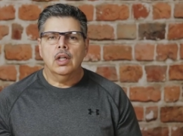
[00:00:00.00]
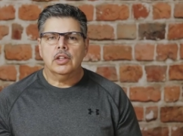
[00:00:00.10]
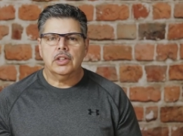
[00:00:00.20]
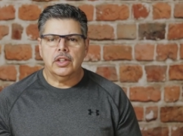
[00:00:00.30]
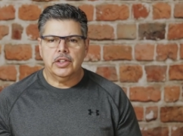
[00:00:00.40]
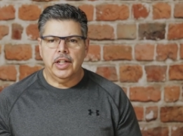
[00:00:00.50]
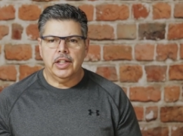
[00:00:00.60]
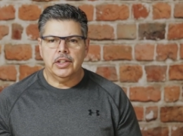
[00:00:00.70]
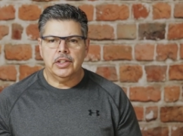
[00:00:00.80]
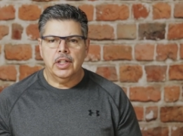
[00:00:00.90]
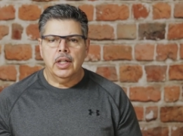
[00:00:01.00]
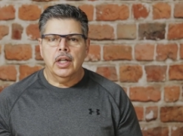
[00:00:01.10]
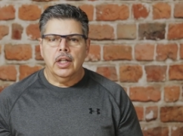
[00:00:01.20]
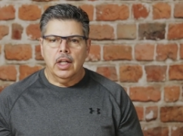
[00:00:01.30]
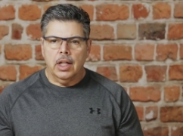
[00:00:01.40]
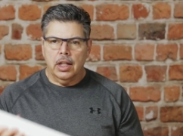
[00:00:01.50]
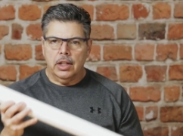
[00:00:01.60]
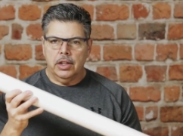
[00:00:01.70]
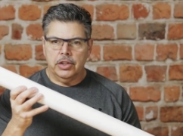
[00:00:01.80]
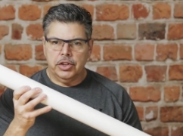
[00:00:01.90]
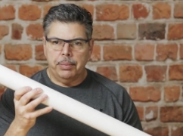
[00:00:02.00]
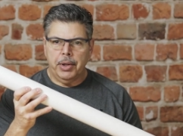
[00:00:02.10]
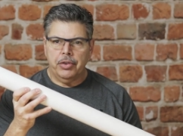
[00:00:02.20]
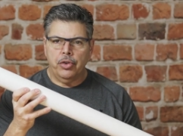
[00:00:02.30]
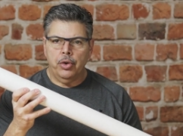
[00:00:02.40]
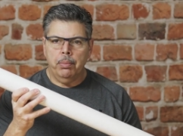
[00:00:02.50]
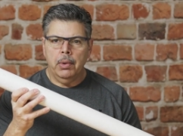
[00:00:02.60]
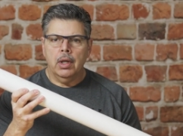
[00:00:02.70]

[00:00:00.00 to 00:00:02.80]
such as the shipping tube